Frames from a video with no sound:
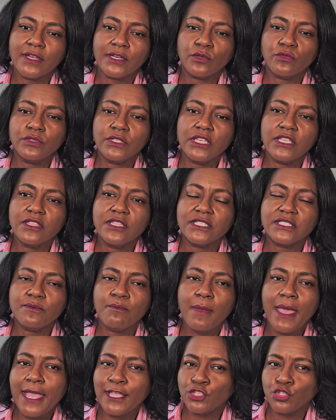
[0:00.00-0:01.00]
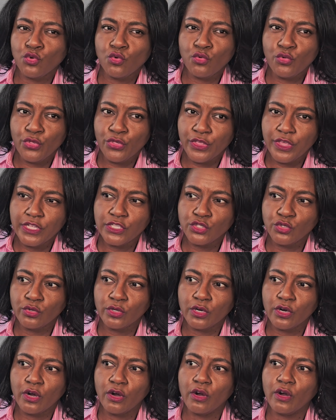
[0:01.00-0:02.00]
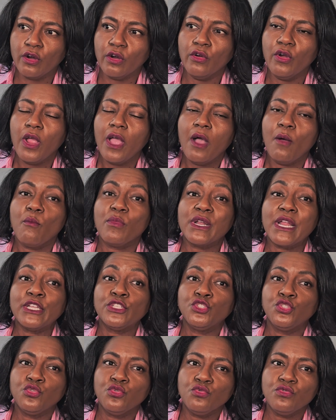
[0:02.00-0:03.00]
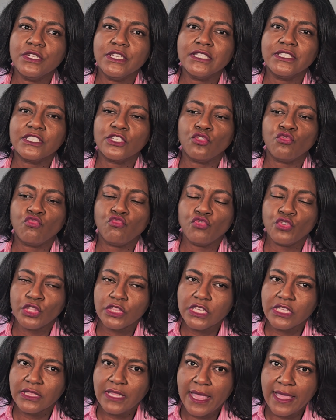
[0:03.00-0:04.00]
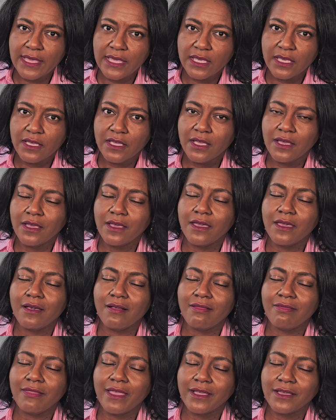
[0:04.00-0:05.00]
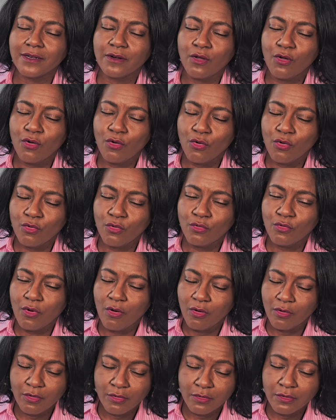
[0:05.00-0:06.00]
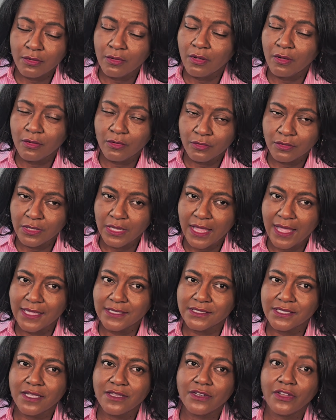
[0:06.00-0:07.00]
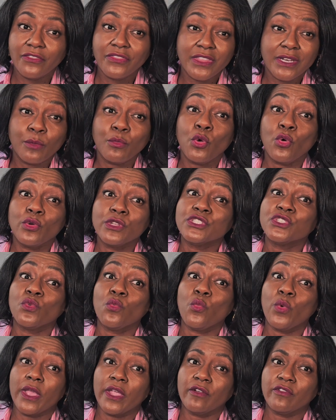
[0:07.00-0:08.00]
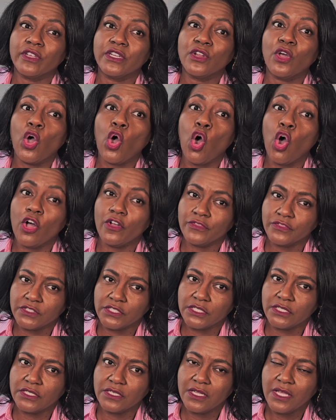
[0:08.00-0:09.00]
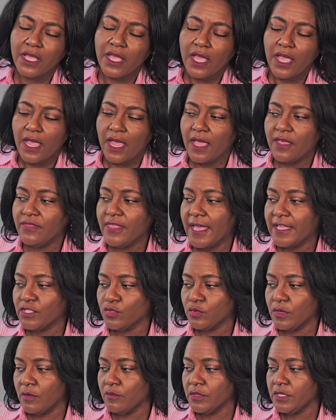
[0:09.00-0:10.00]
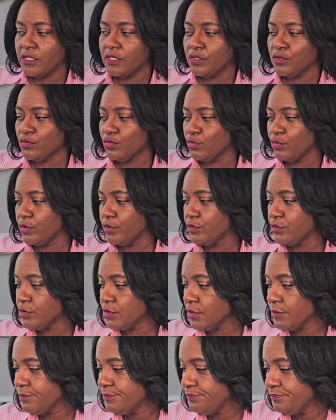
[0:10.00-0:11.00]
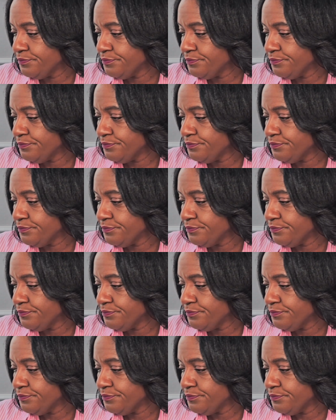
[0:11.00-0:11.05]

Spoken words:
I don't need this magical thing to occur, but I do need to really like it a whole lot, enough that I'm going to wear it often. And that's what I'm leaning towards.